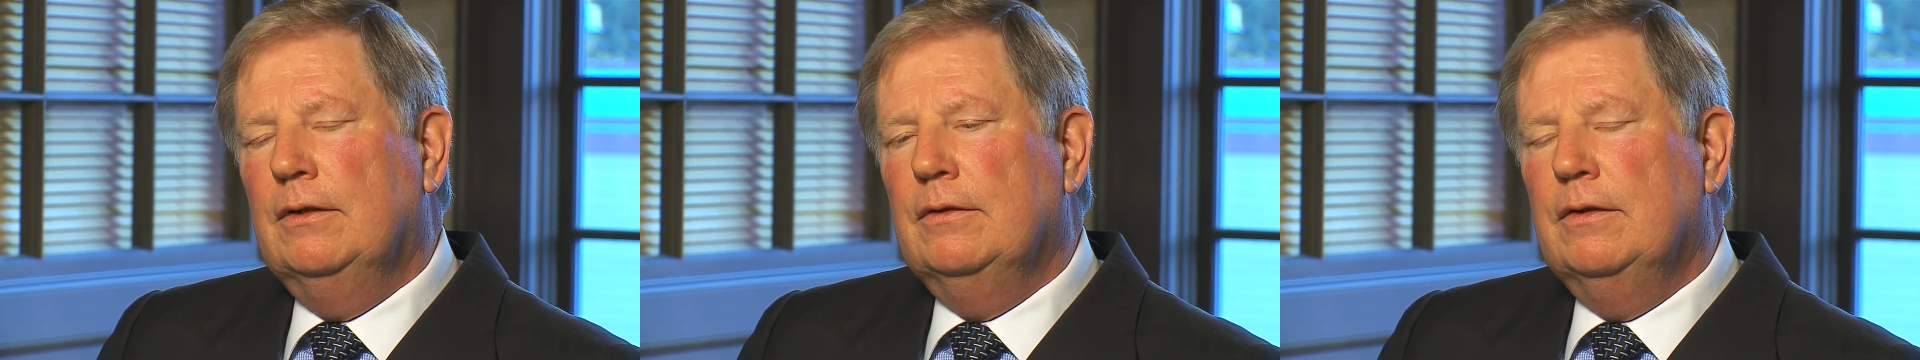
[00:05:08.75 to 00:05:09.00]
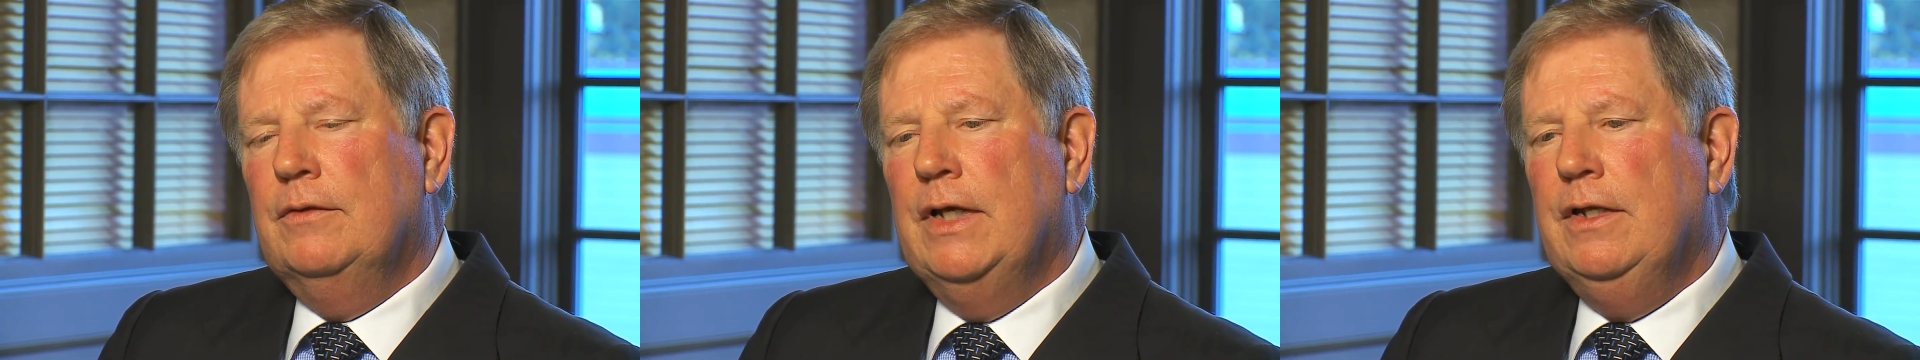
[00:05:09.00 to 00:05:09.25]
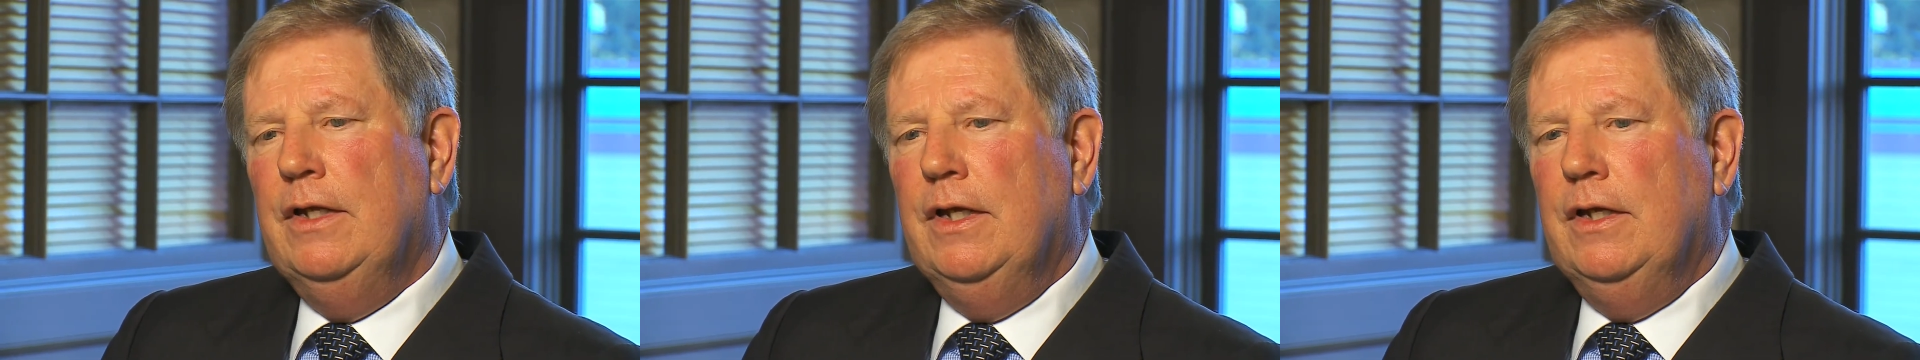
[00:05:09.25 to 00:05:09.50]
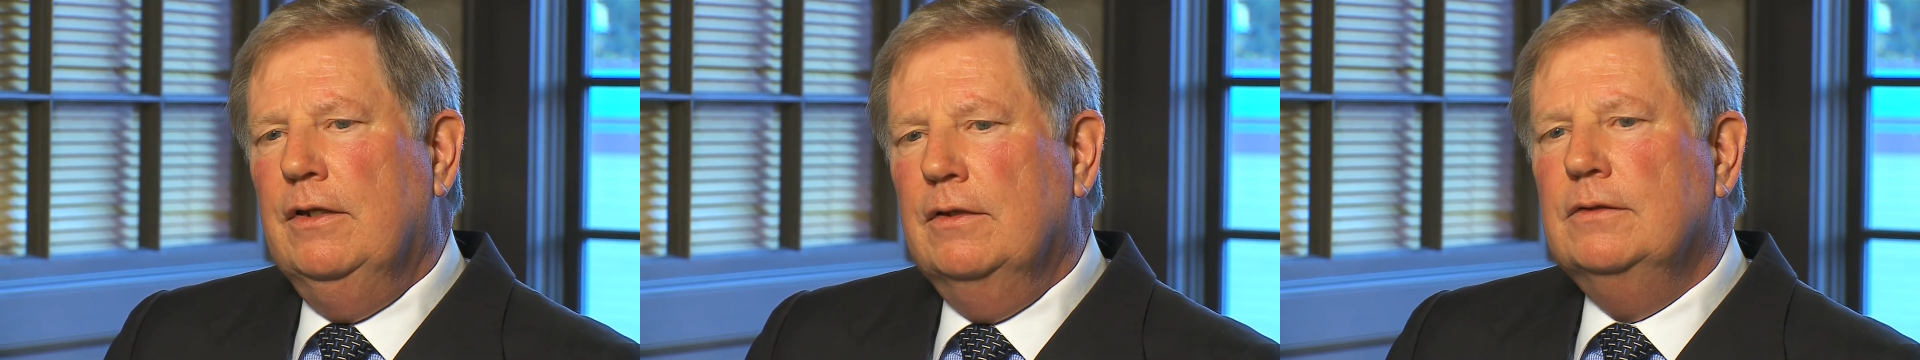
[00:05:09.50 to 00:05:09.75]
They
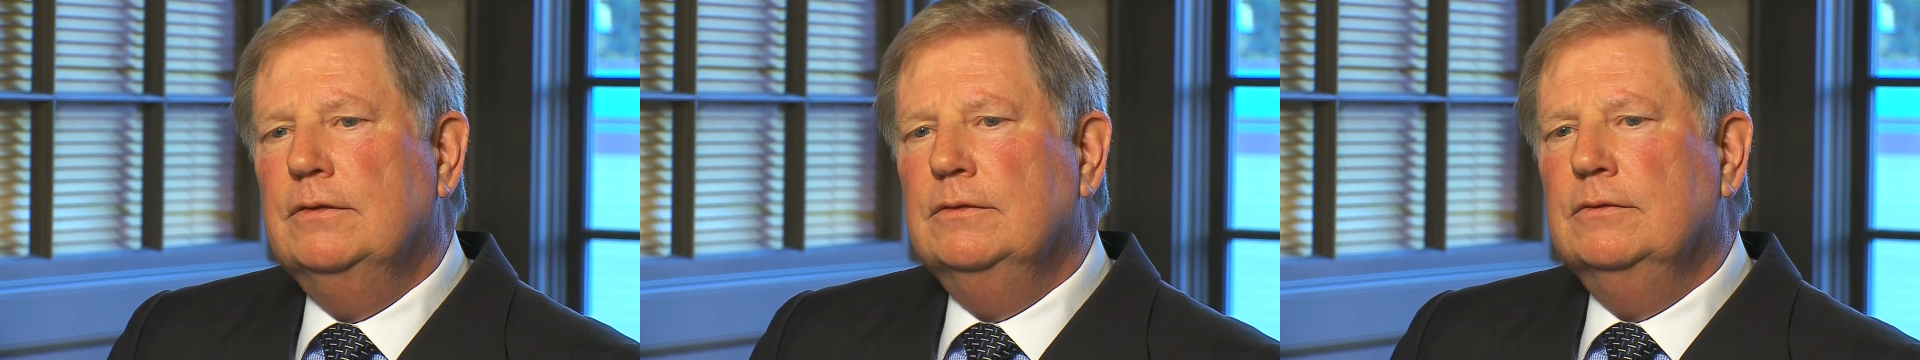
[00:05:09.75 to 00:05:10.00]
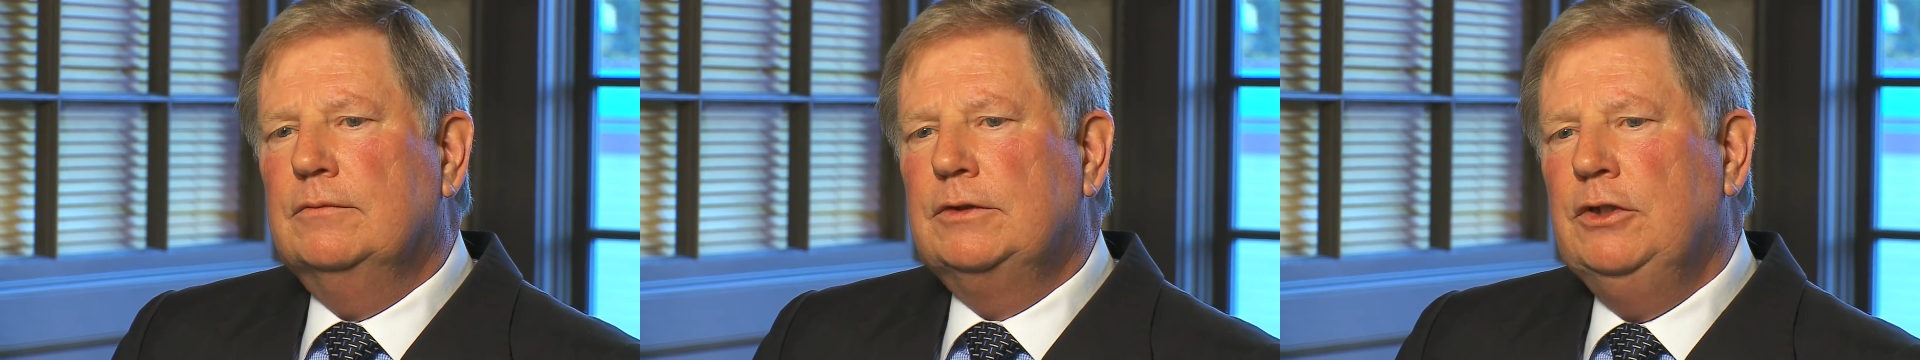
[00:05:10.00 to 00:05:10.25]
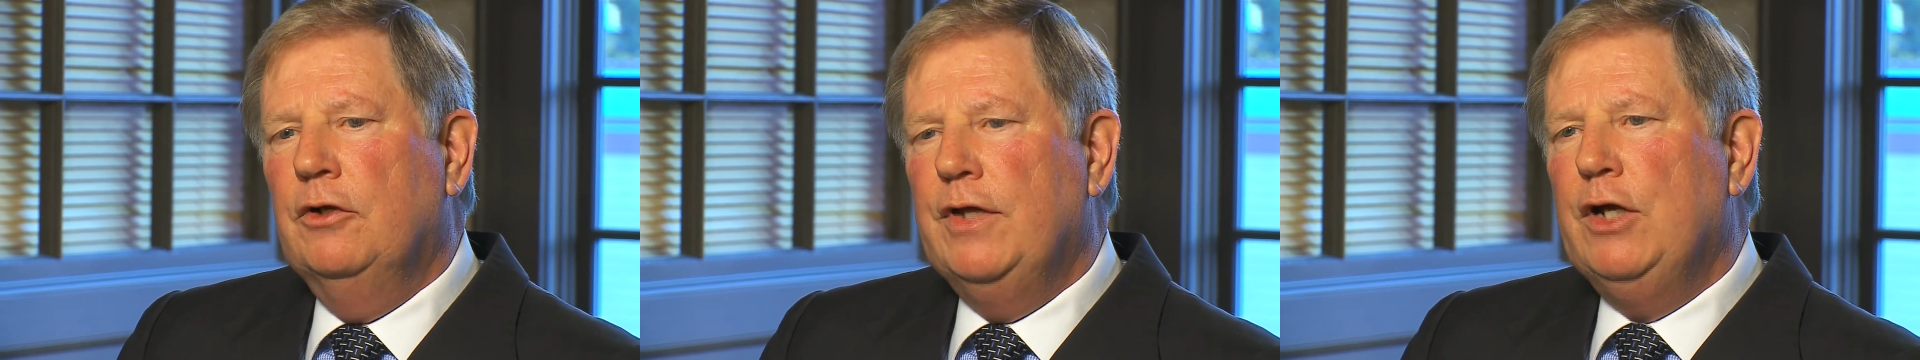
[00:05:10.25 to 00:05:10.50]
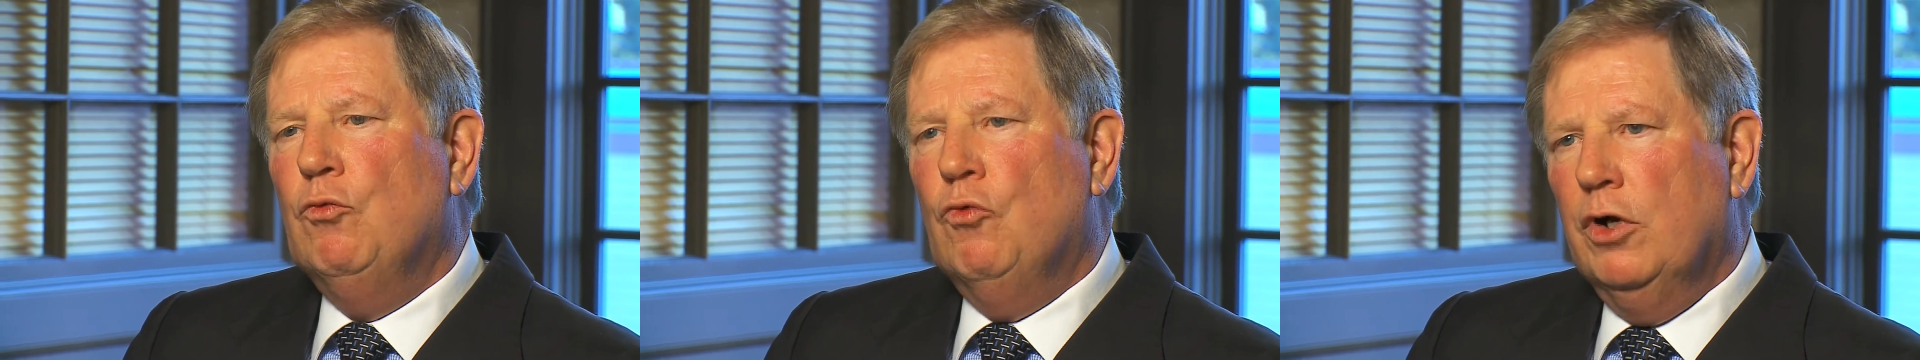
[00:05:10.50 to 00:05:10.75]
need,
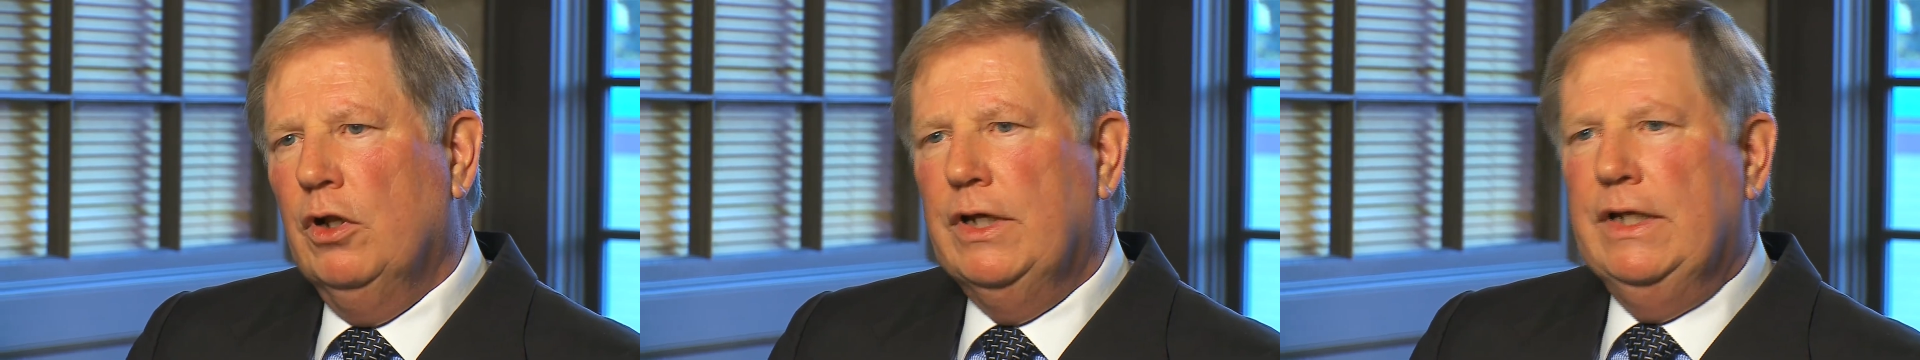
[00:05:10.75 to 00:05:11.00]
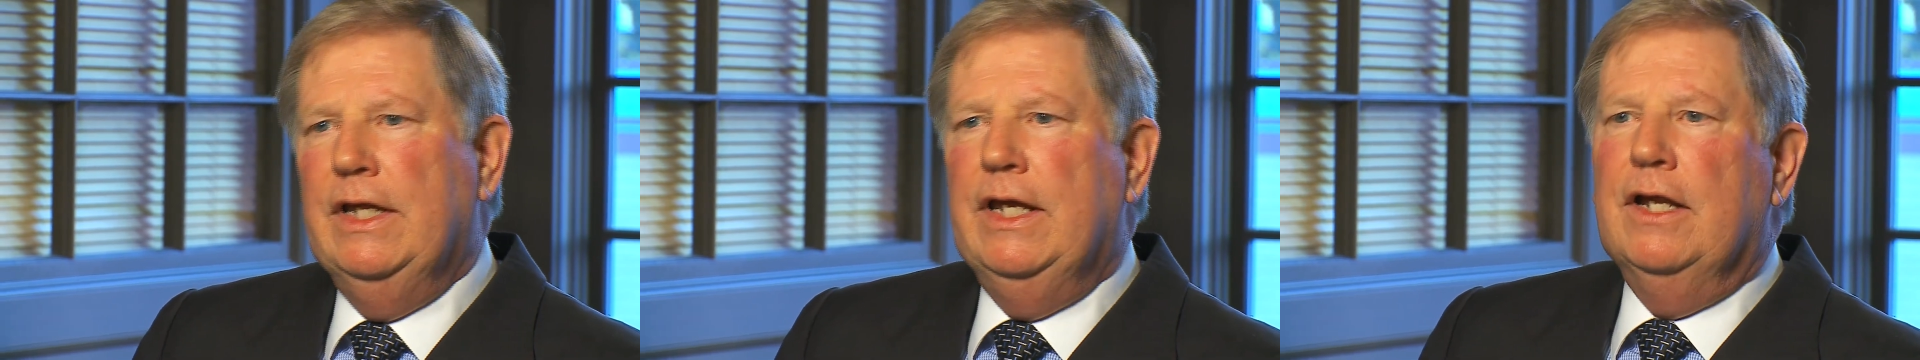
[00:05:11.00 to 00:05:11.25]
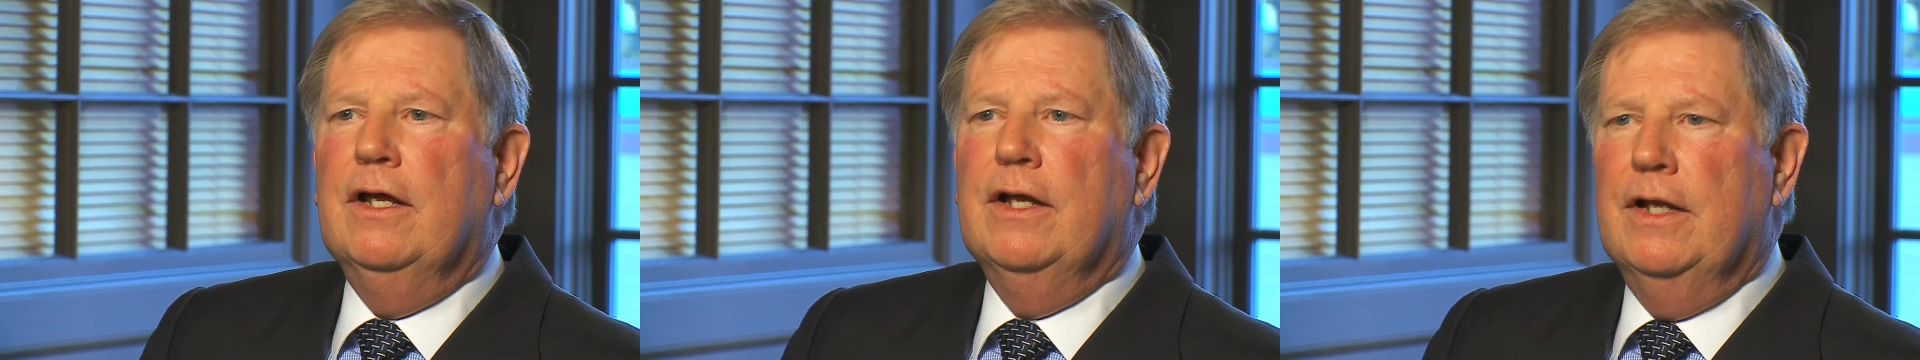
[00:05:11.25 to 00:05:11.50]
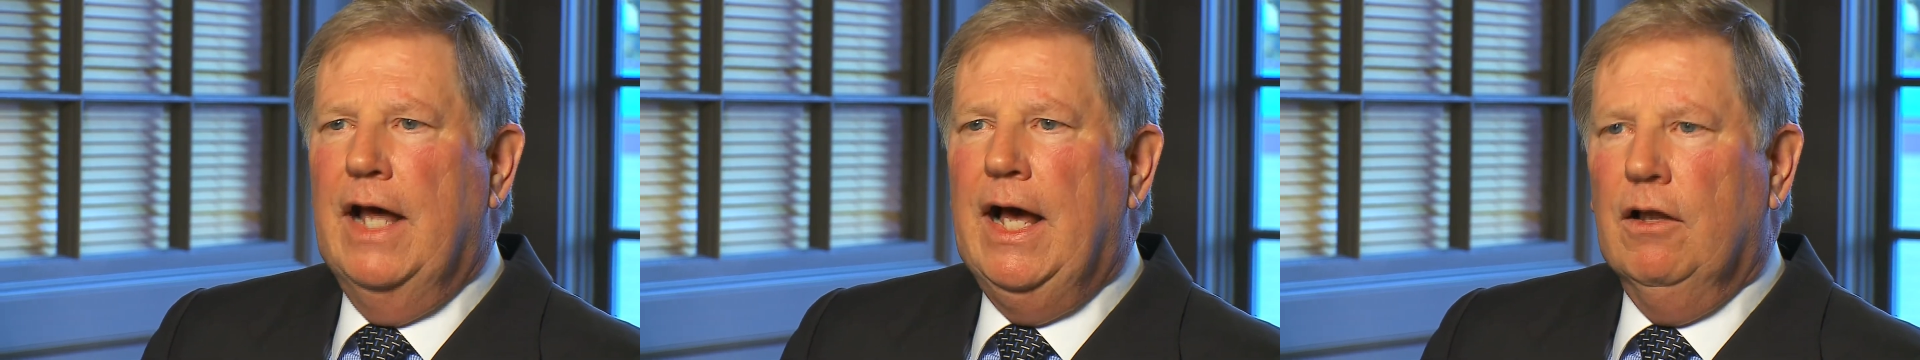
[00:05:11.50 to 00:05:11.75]
they really need an
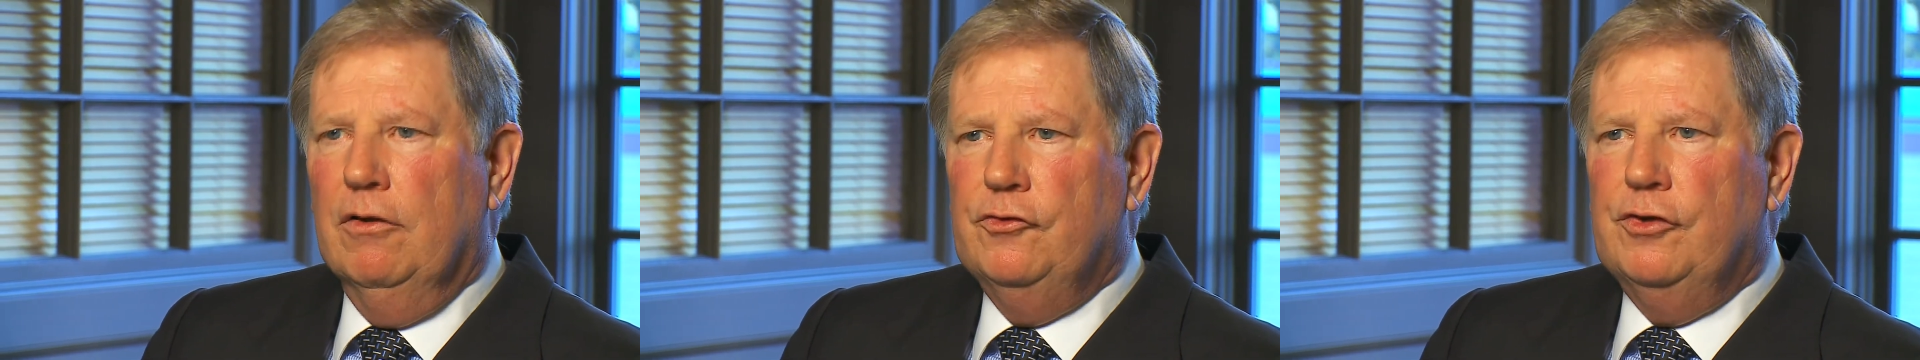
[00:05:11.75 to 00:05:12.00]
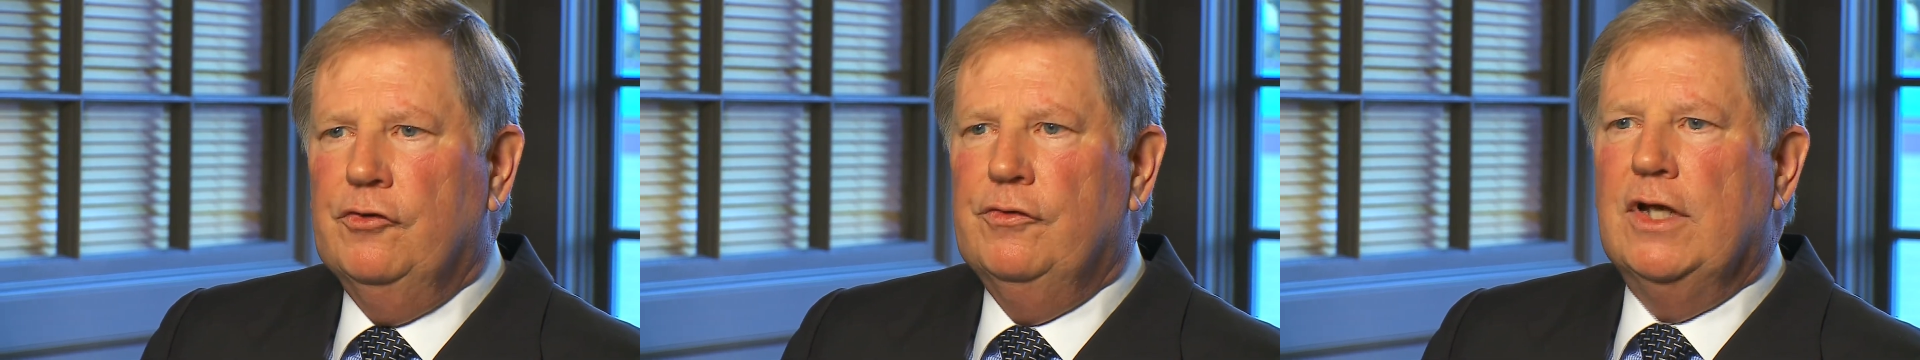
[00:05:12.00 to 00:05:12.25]
analysis